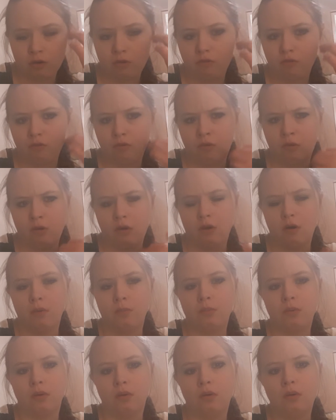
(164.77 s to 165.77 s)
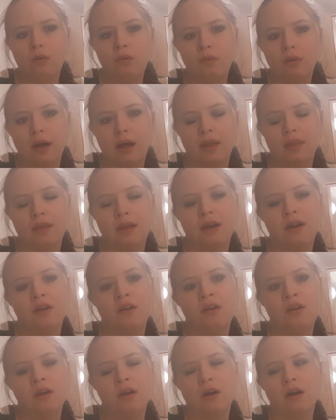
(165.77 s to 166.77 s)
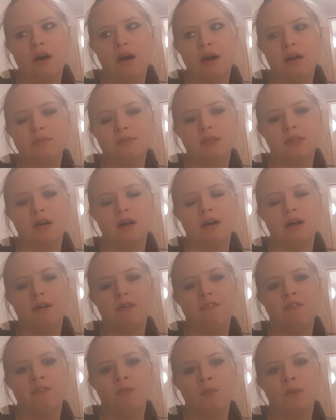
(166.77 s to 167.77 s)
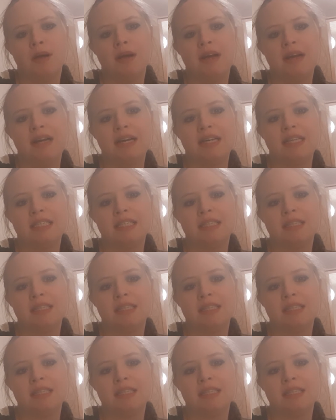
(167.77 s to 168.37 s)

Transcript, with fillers: trouble, and then at times I've been